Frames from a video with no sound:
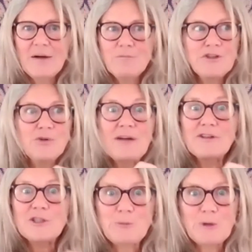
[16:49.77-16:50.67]
but you have
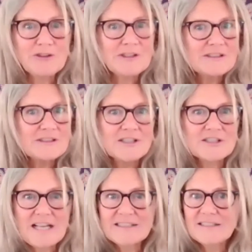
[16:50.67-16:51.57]
experience and
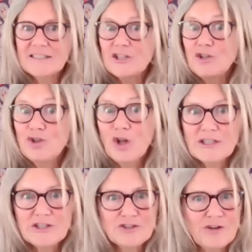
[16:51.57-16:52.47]
understanding and
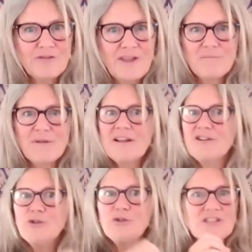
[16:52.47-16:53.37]
knowledge of them,
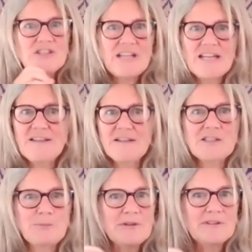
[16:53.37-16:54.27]
you just take that
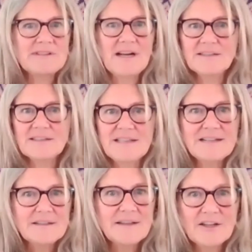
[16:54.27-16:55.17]
experience, that
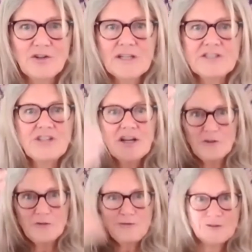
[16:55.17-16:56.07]
understanding, that knowledge,
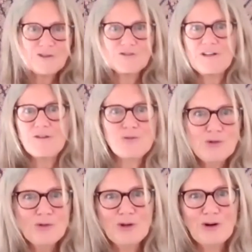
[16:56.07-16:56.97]
you filter it
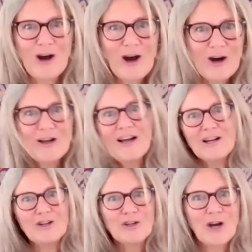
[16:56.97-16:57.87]
through your heart
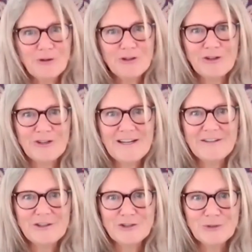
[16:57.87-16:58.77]
and go and create
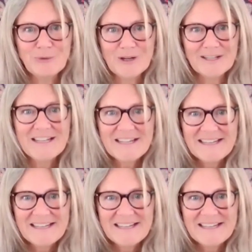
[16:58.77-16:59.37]
the new one.